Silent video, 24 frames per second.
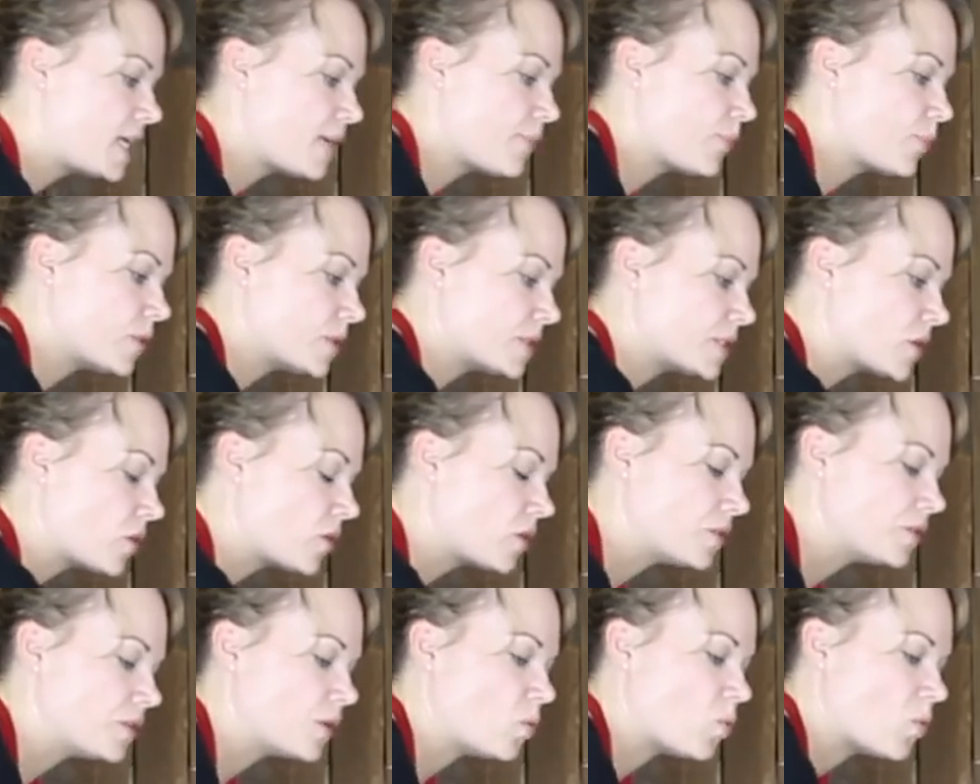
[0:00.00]
to keep what's
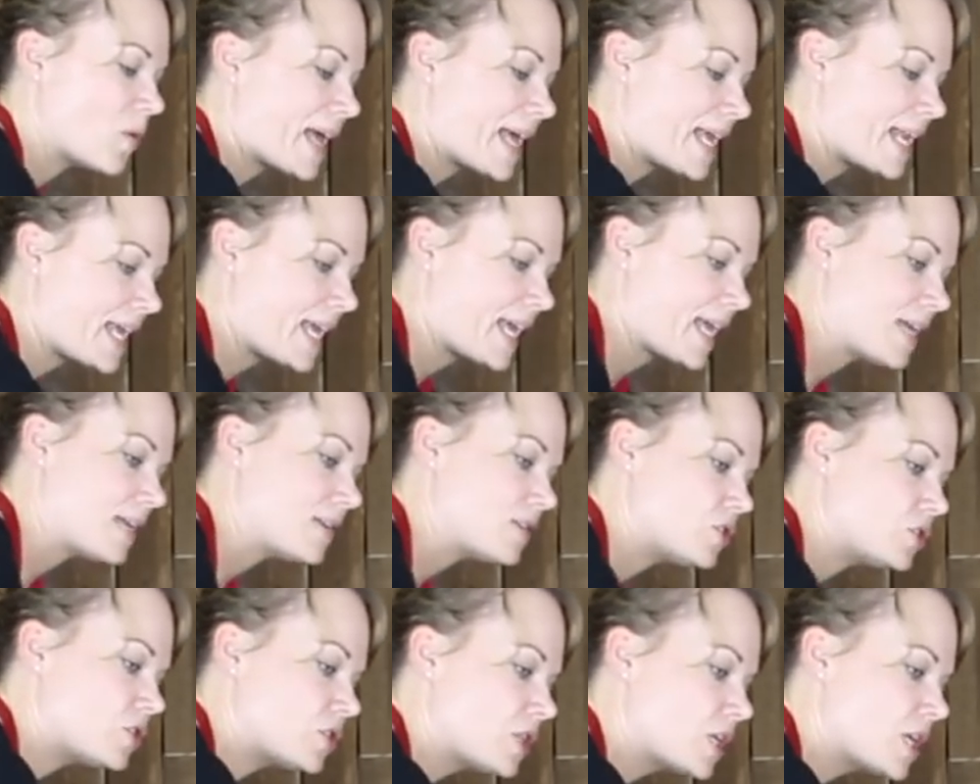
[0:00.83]
called a wet
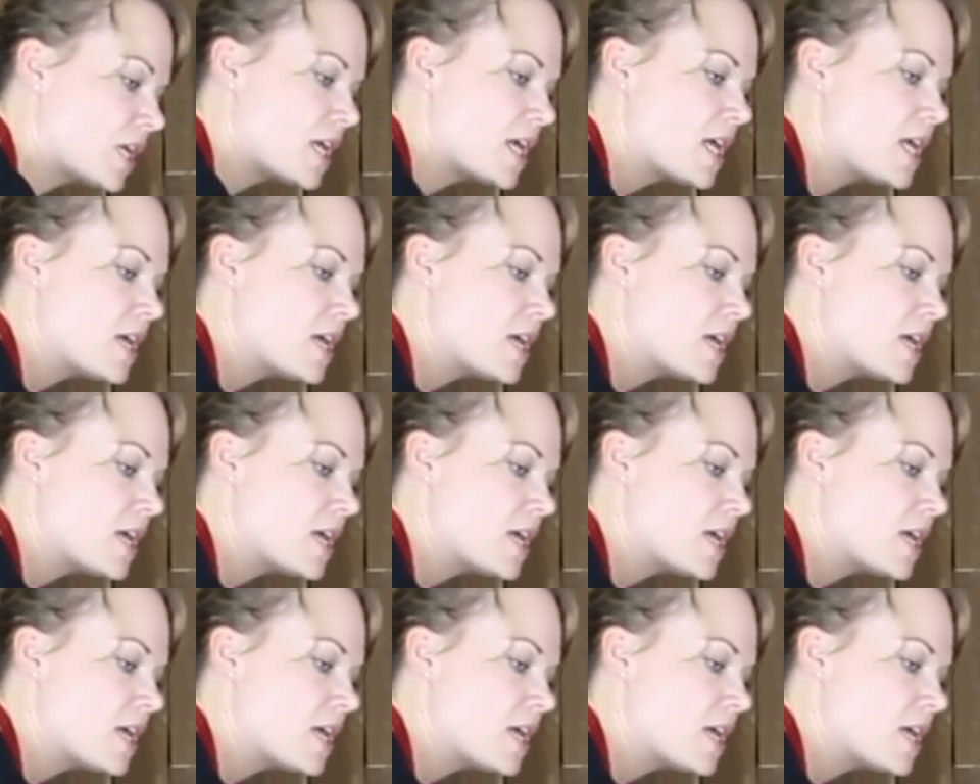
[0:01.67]
edge.